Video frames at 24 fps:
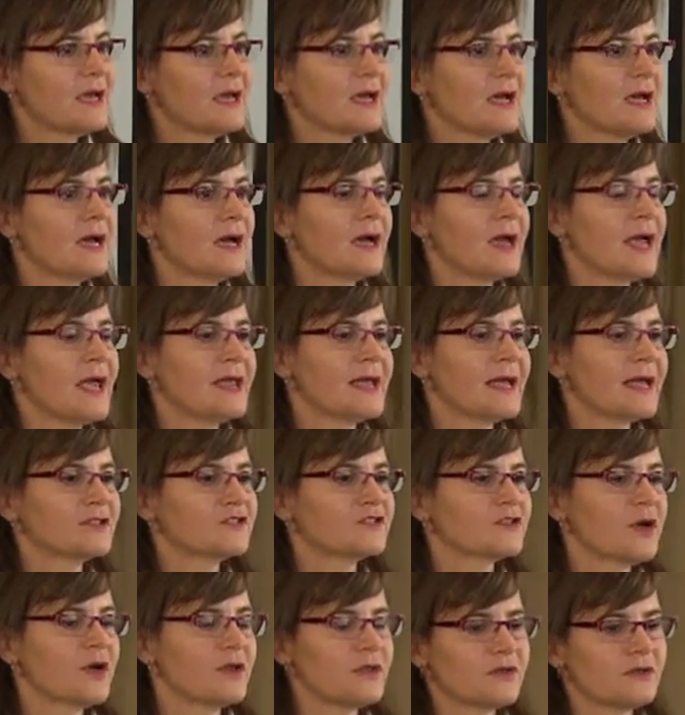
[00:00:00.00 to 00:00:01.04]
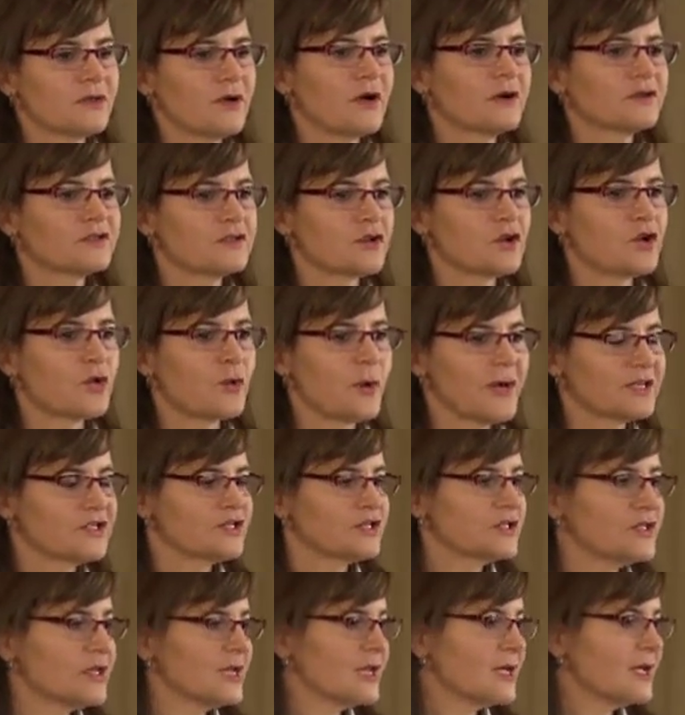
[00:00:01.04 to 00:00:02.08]
And I started to also
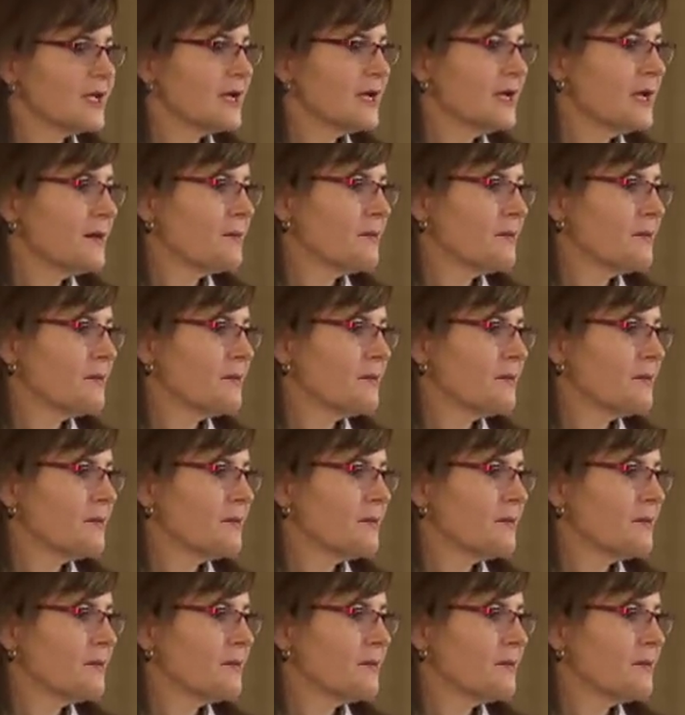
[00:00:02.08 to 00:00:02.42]
questioning